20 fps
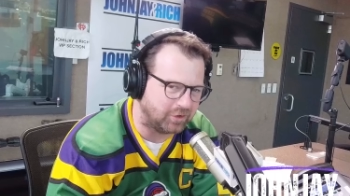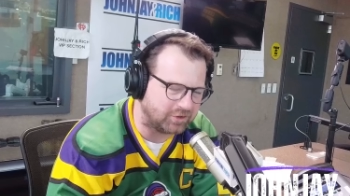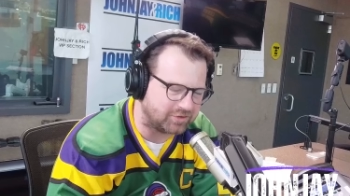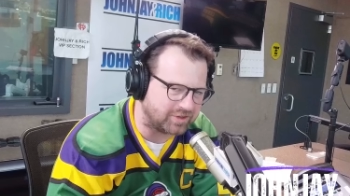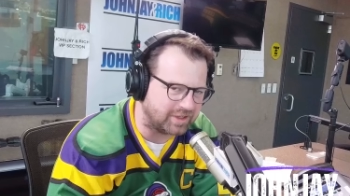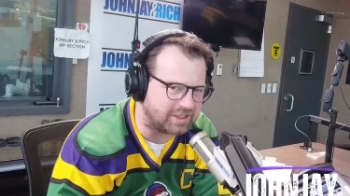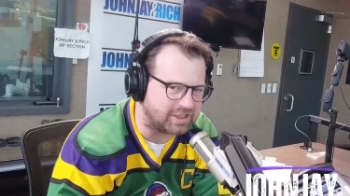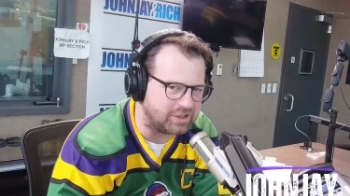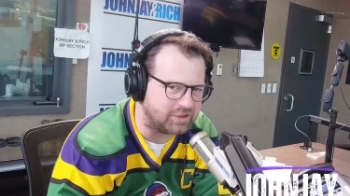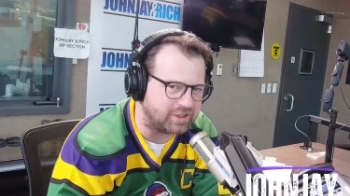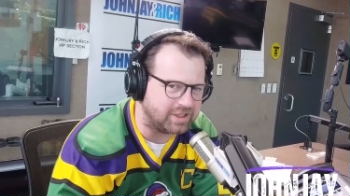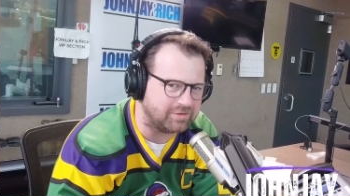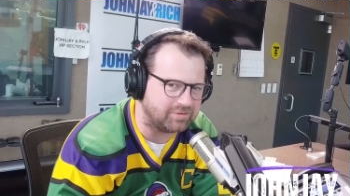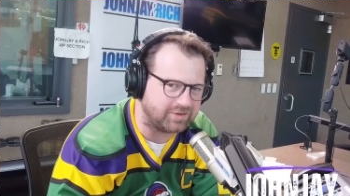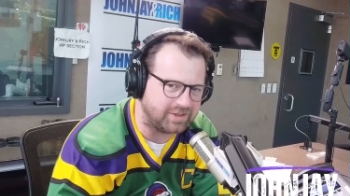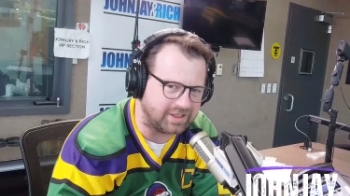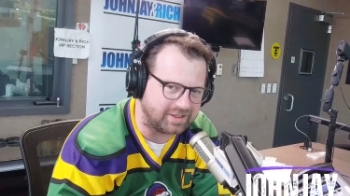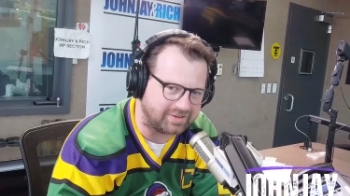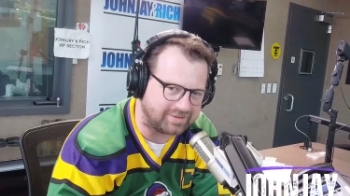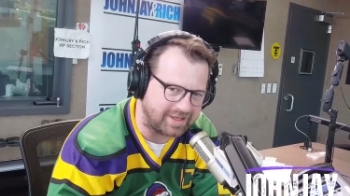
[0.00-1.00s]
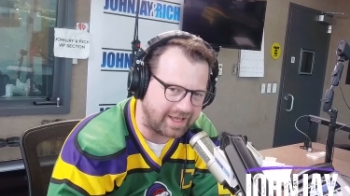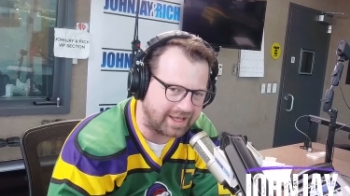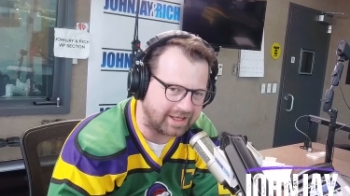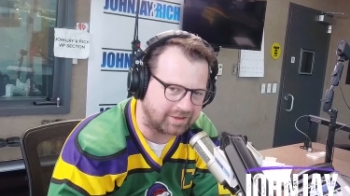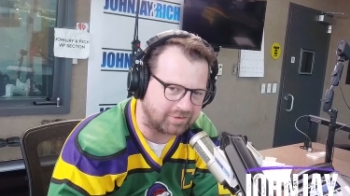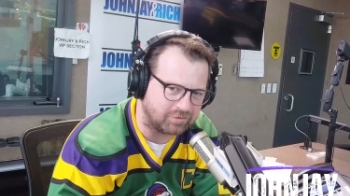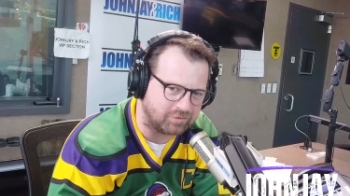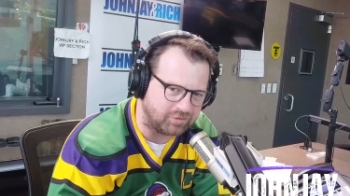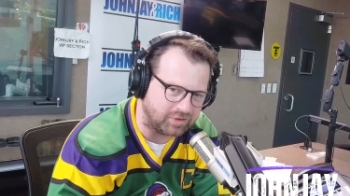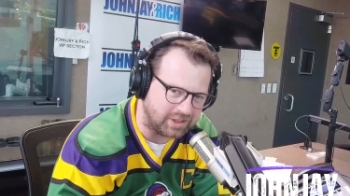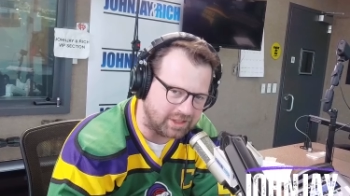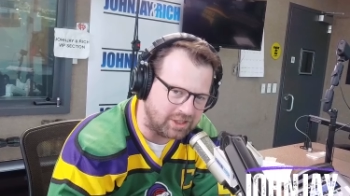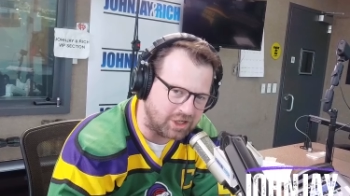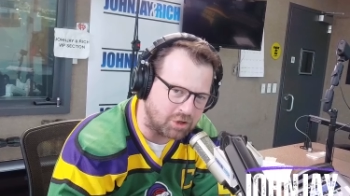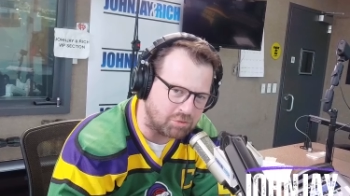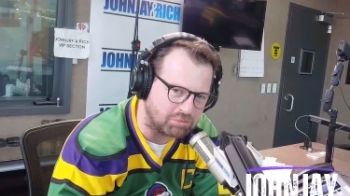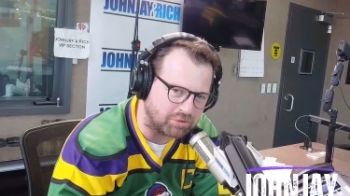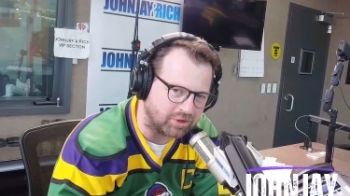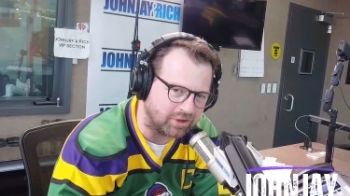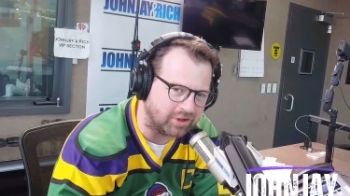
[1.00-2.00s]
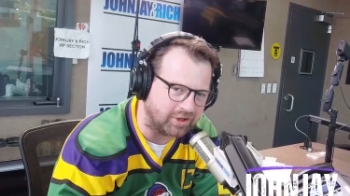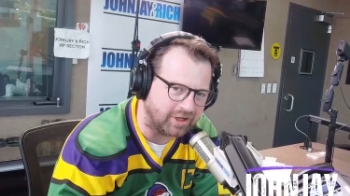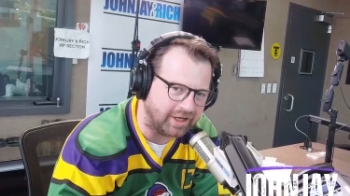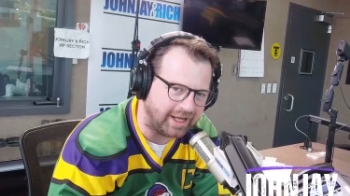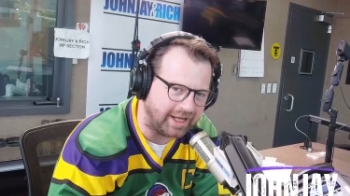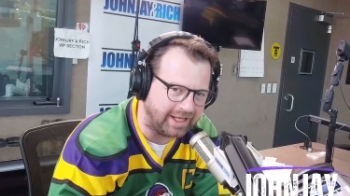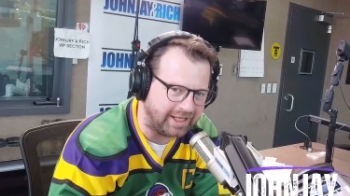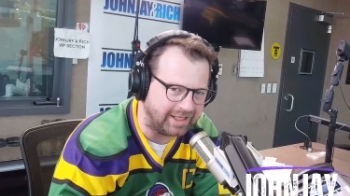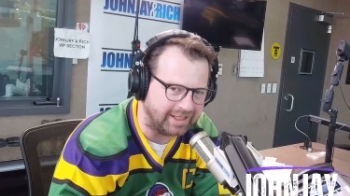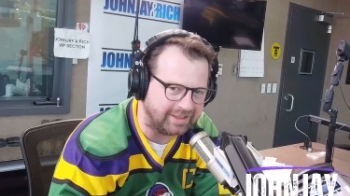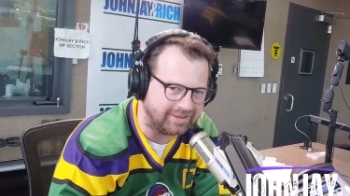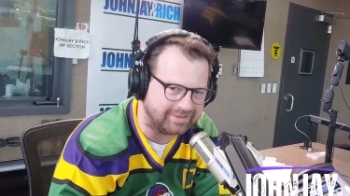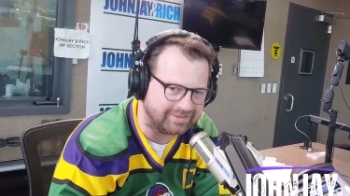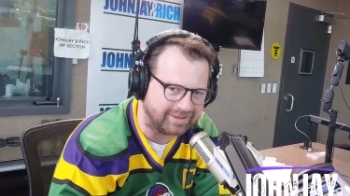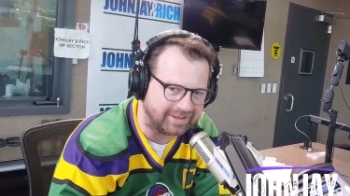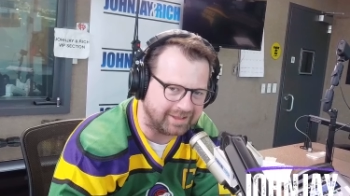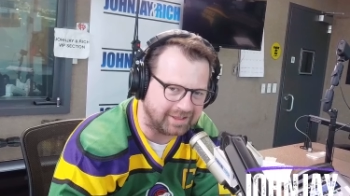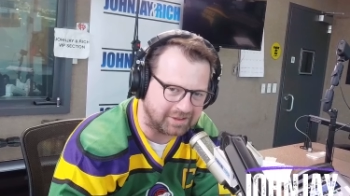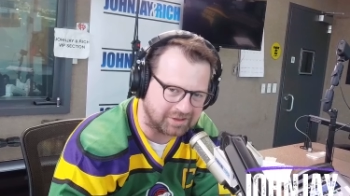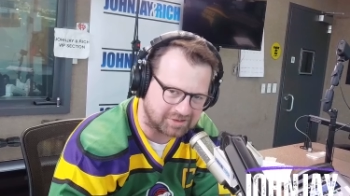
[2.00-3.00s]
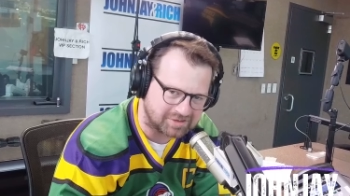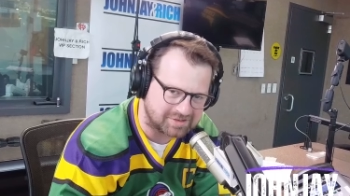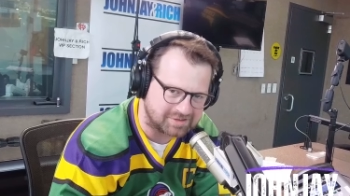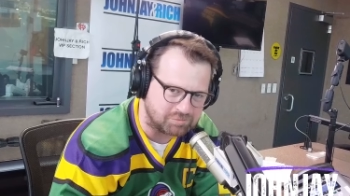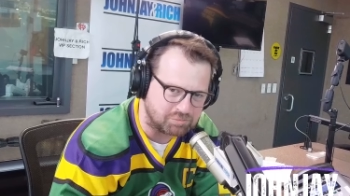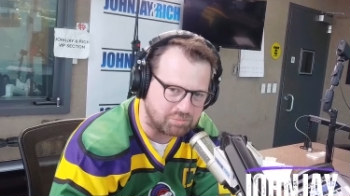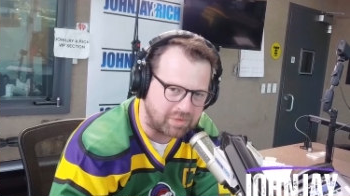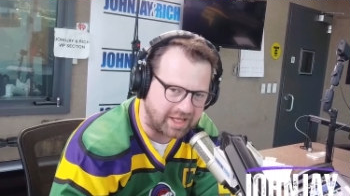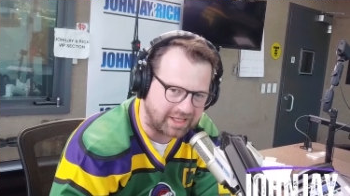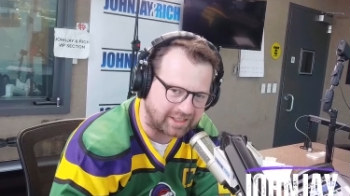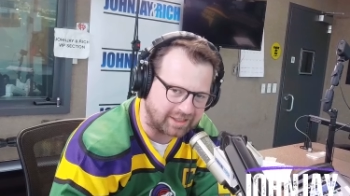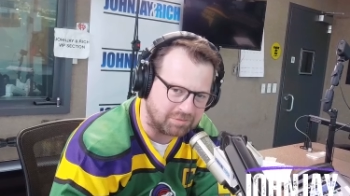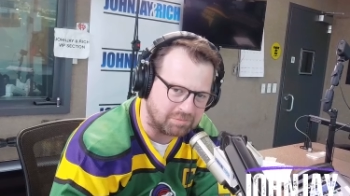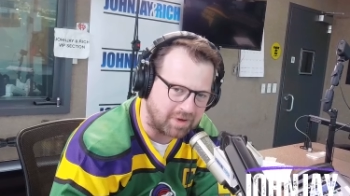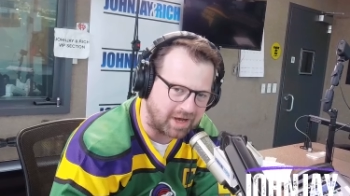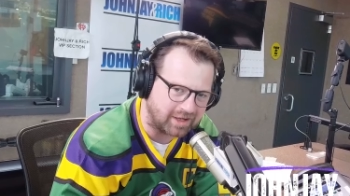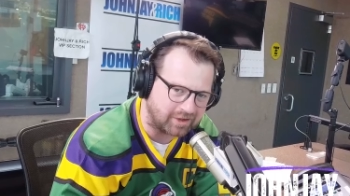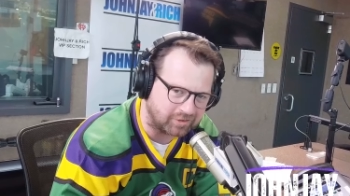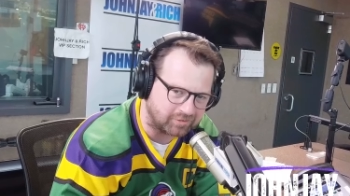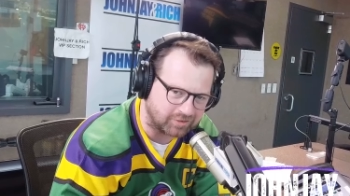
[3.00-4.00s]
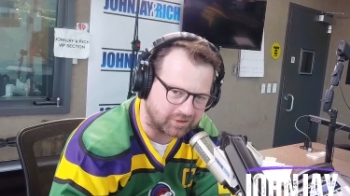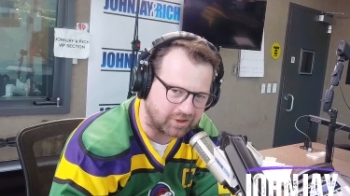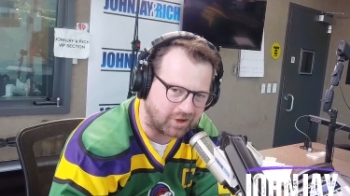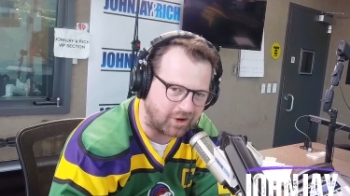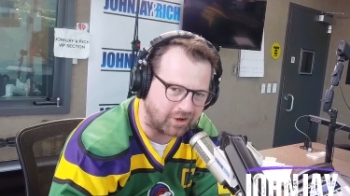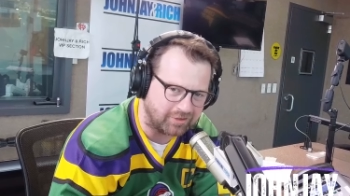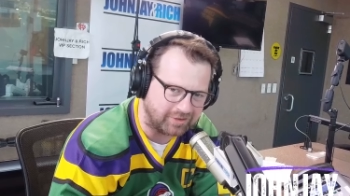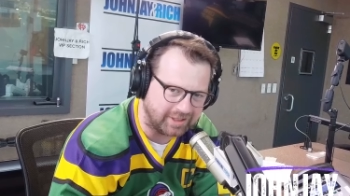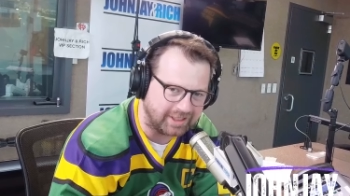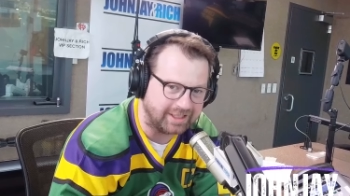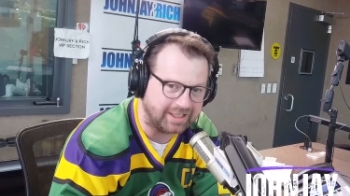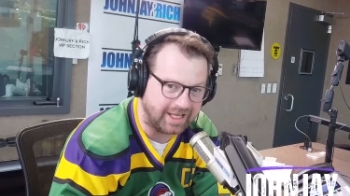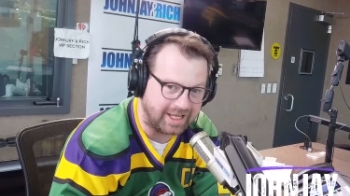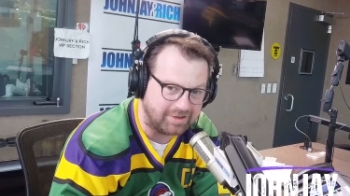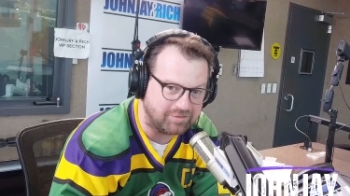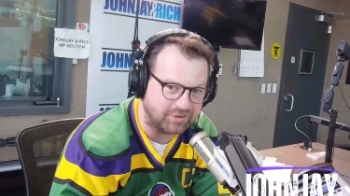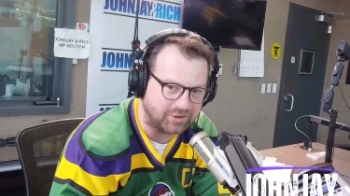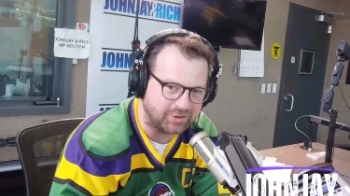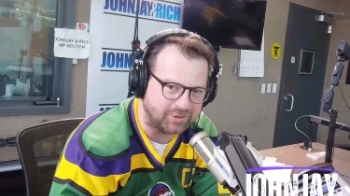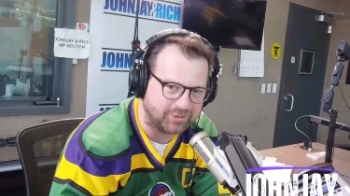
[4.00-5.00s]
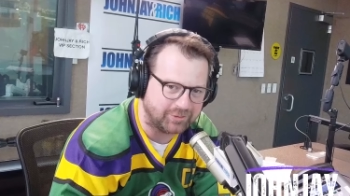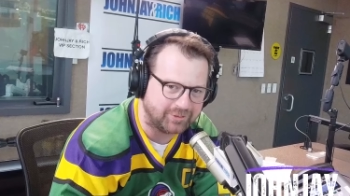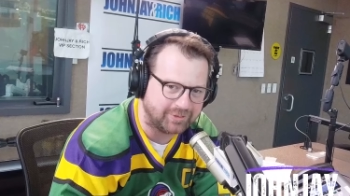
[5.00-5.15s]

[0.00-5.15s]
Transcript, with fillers: Or it's like you give the exact VIN number and uh, make and model of the car they gave you,